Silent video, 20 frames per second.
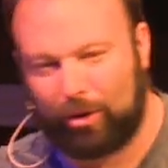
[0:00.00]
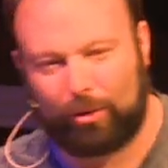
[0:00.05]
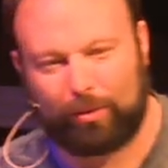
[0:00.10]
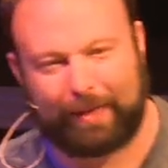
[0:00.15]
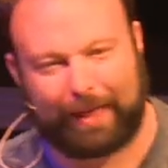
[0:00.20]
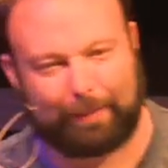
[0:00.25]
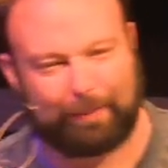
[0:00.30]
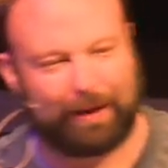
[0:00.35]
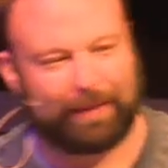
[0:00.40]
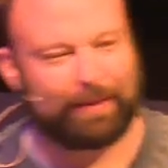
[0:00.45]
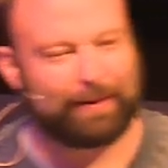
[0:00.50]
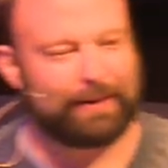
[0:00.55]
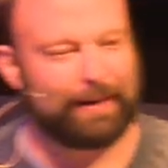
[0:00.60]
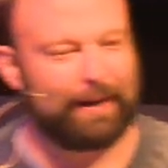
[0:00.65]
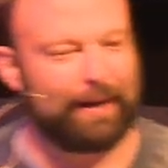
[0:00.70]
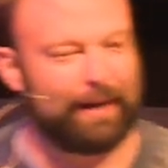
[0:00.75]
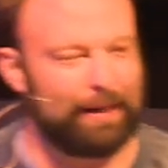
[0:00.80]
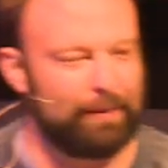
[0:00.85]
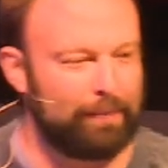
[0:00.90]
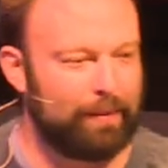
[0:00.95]
that by the
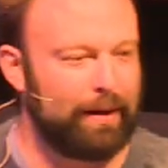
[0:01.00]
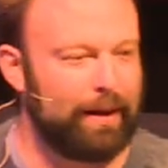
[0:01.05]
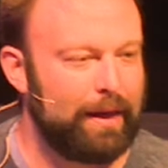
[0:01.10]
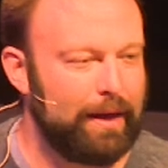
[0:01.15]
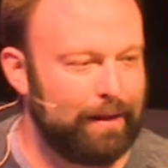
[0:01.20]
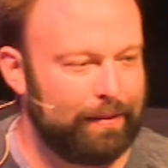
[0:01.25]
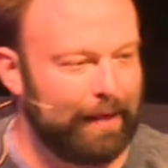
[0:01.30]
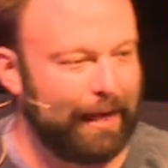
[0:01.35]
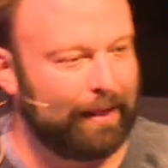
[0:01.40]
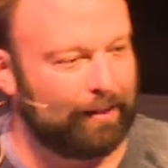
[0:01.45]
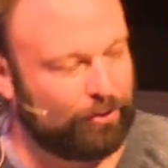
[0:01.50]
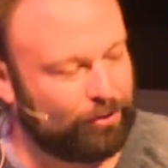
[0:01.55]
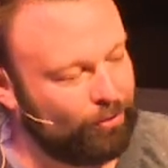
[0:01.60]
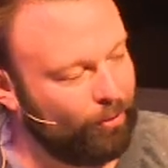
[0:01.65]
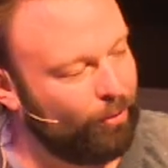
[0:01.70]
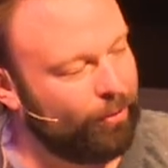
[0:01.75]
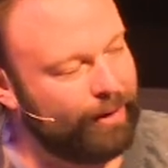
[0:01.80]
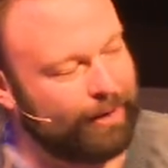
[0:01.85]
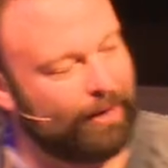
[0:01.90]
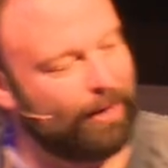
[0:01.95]
time that
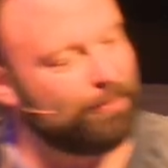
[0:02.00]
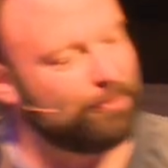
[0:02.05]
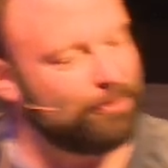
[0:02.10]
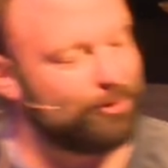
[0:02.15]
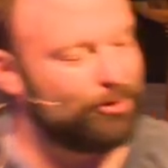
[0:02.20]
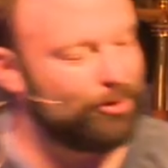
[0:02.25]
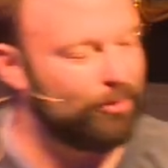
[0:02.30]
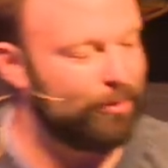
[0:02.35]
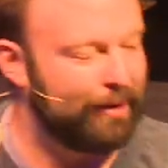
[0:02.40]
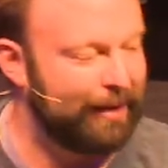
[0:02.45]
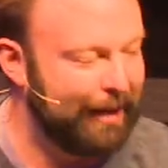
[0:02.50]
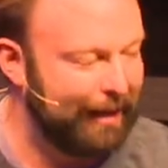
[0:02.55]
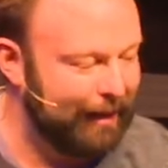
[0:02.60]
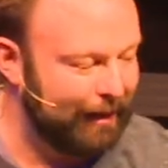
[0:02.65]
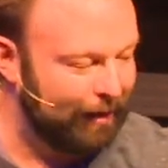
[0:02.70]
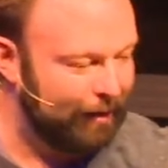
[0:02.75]
story comes to an end,